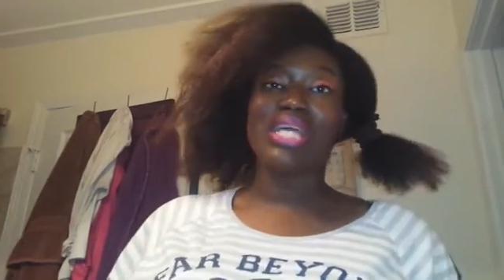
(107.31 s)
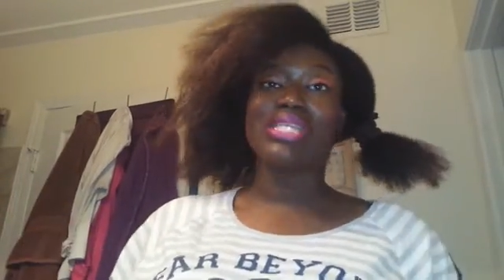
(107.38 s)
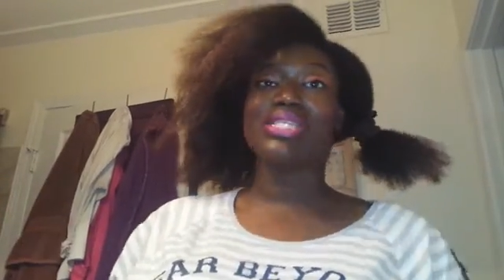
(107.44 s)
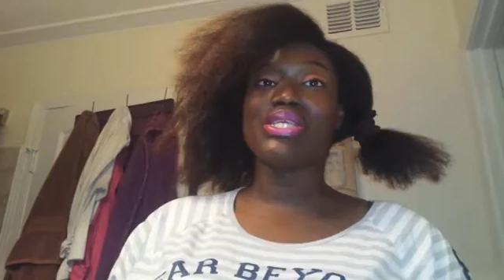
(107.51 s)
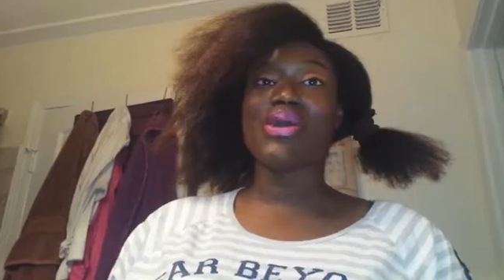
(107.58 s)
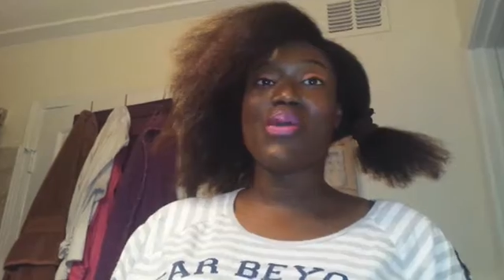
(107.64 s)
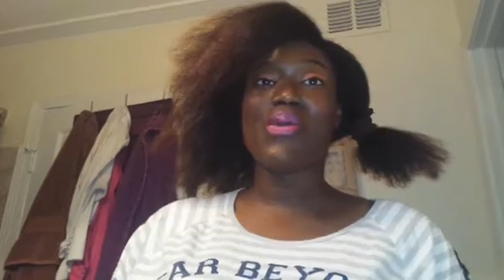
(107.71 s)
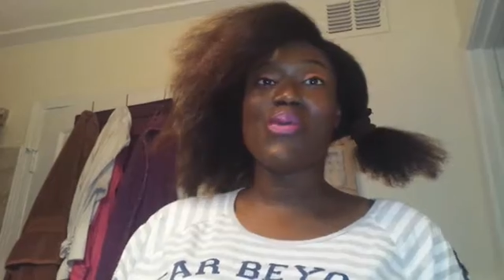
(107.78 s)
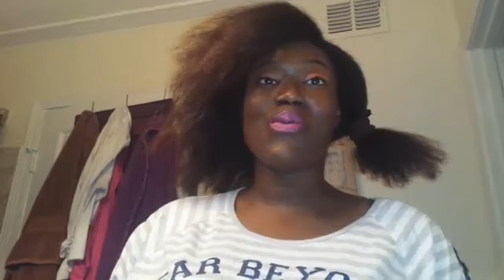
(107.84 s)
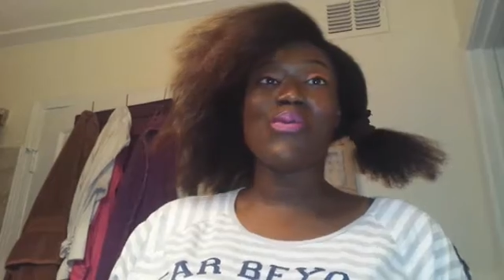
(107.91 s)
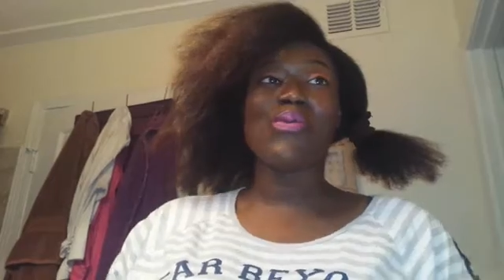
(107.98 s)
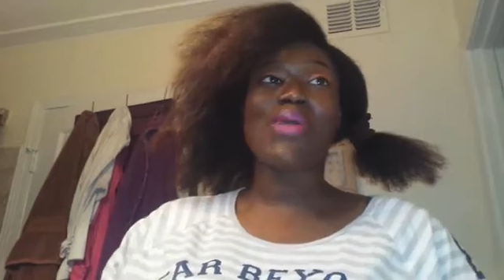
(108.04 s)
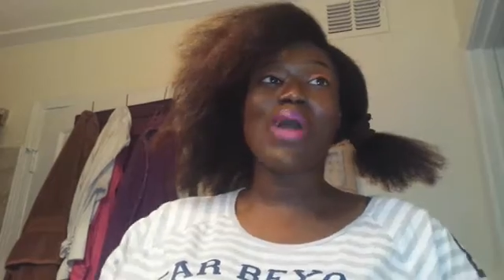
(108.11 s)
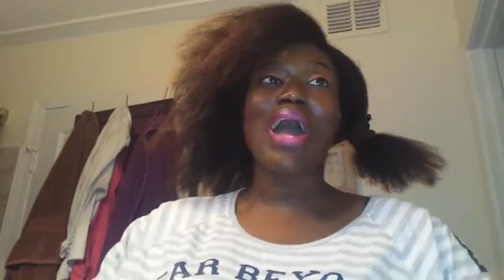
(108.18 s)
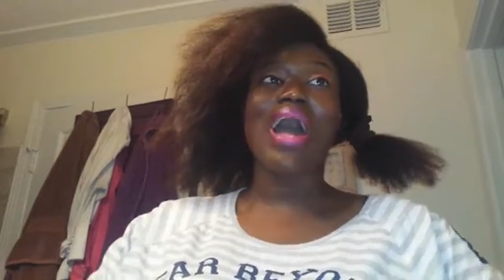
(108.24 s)

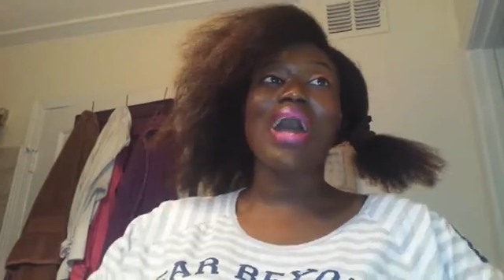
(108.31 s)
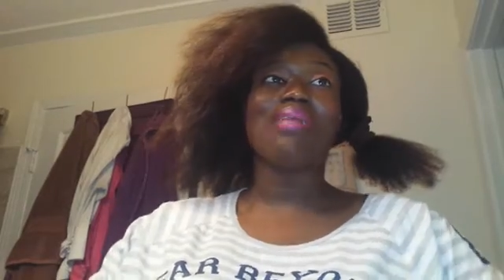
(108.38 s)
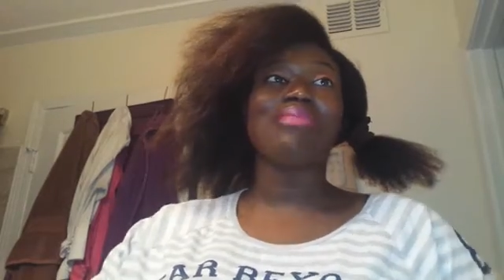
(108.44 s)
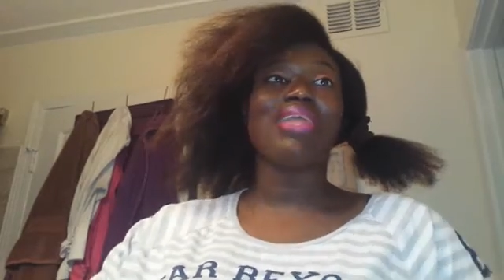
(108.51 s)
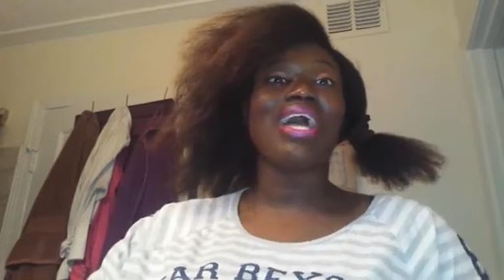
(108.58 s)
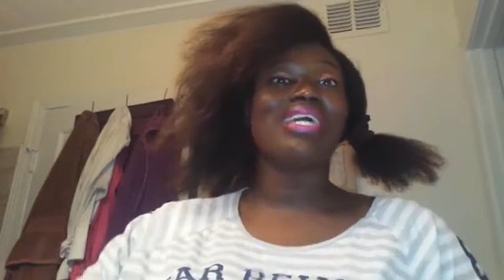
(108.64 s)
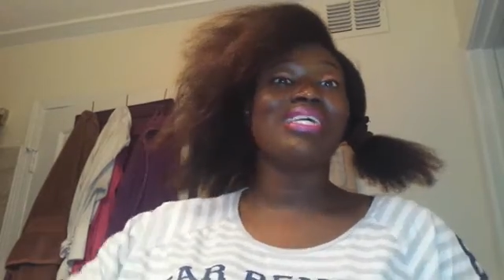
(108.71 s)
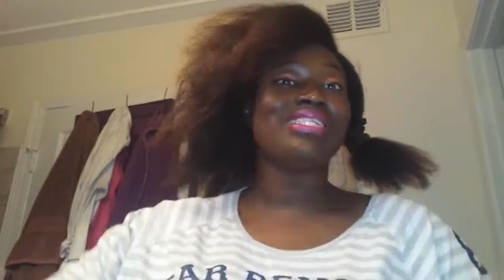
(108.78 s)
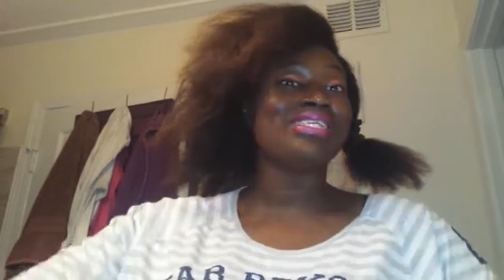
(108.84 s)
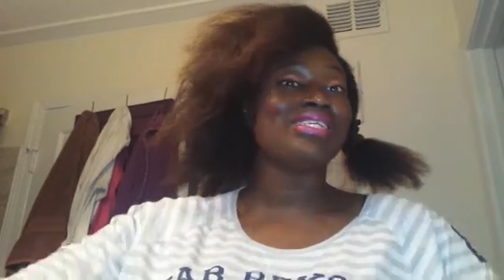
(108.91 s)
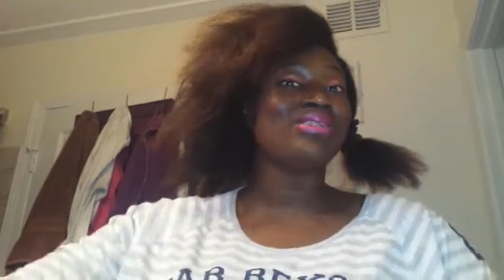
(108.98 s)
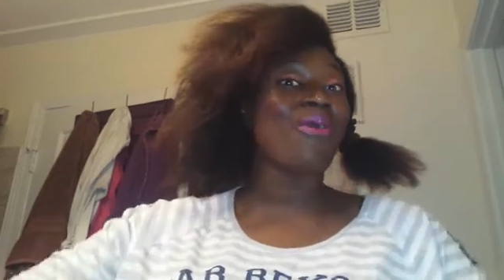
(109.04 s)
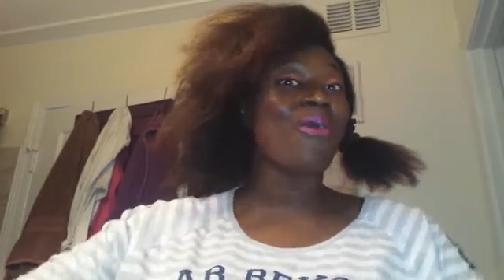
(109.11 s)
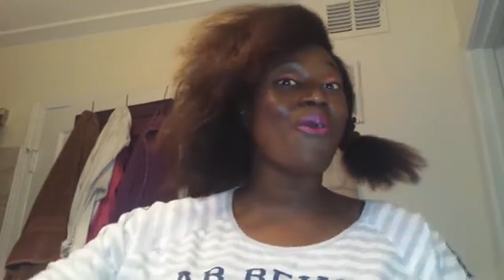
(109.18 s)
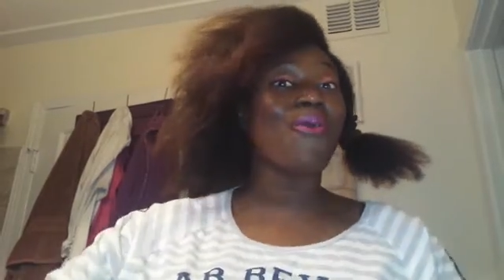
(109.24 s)
So I'm not
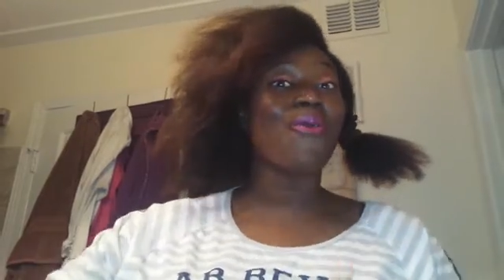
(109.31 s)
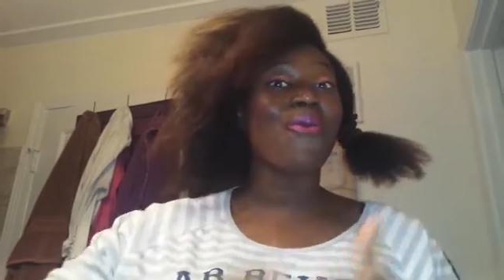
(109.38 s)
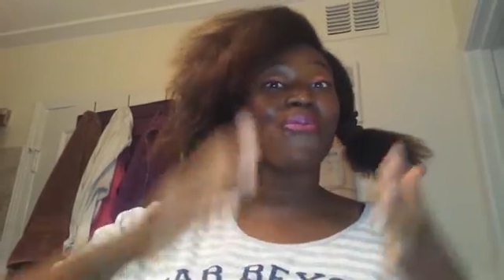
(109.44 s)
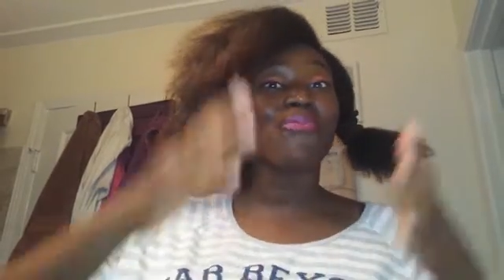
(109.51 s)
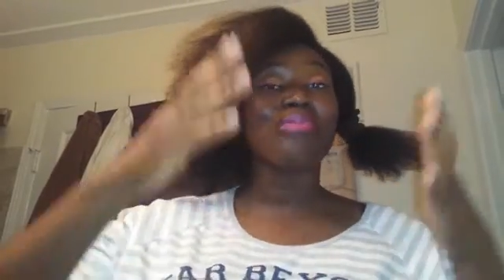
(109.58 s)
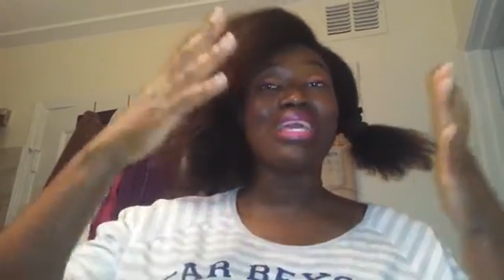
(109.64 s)
into the whole